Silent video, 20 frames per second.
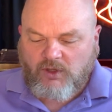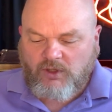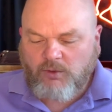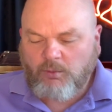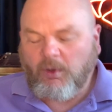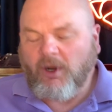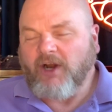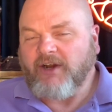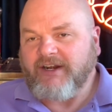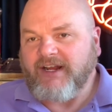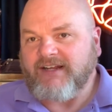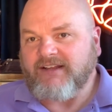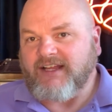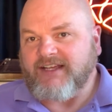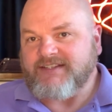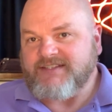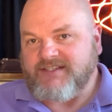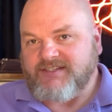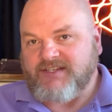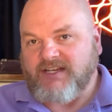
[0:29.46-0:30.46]
The part I'd
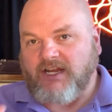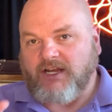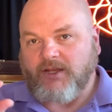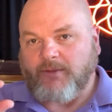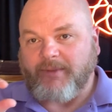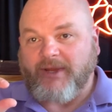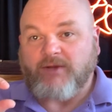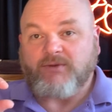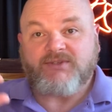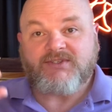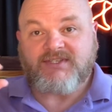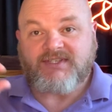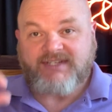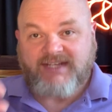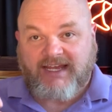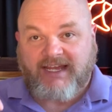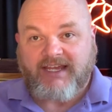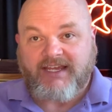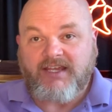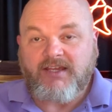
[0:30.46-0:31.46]
like to talk about
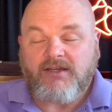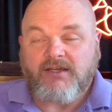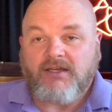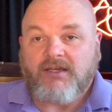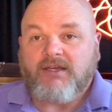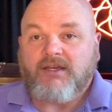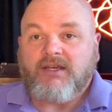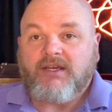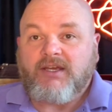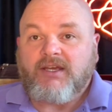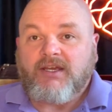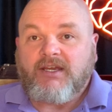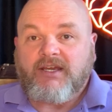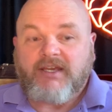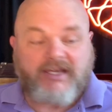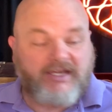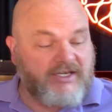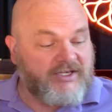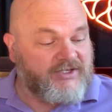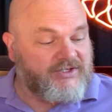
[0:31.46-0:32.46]
today
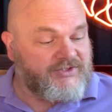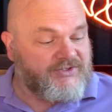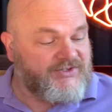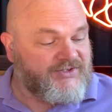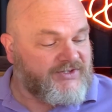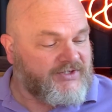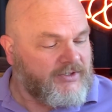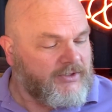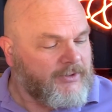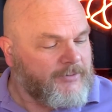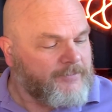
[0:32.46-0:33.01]
is